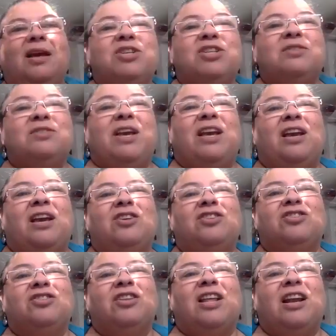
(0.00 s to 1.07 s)
just making
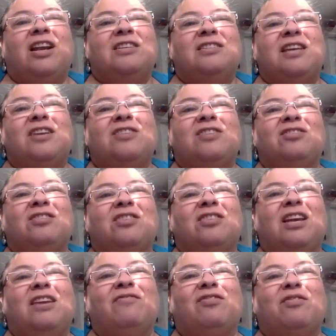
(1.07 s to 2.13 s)
sure that I sent her
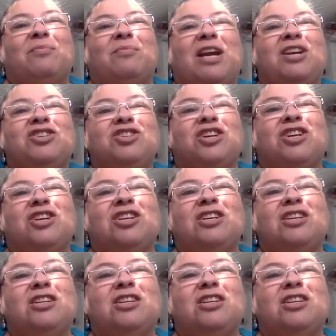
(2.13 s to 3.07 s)
the information.